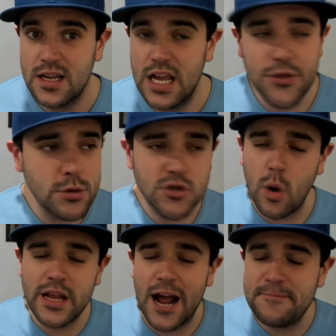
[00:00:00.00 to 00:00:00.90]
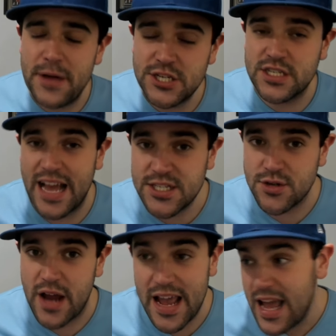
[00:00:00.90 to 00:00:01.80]
He threw 20 odd pitches
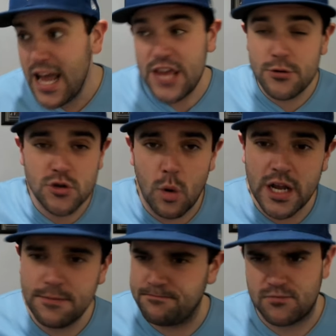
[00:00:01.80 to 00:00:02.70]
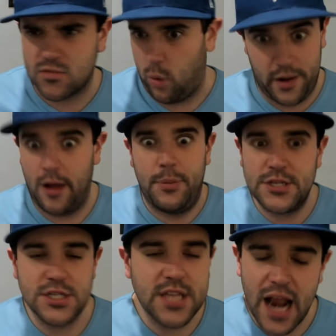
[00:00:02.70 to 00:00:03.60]
yesterday. He threw 20 20 odd
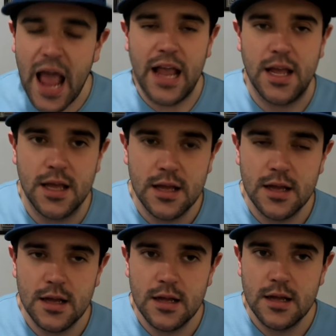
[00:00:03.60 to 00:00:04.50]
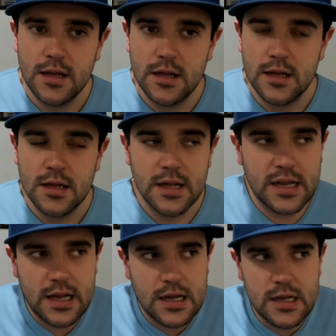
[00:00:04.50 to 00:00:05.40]
pitches today.
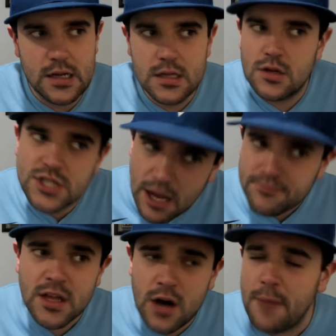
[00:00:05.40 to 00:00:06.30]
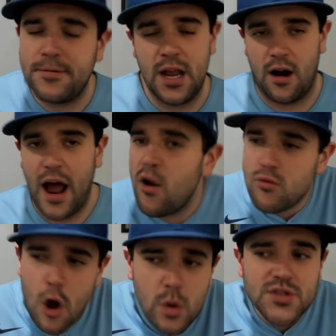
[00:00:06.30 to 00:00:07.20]
Like, there's something up here. I don't
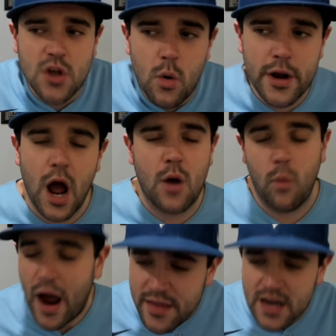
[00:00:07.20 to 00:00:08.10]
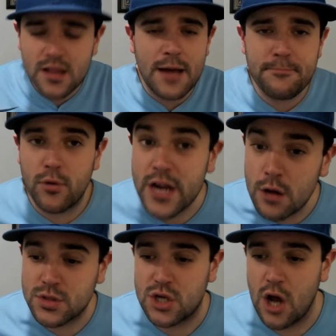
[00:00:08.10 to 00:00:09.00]
know what's going on. Why they didn't let
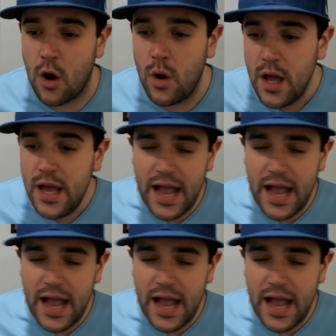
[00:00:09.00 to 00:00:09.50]
Berrios go?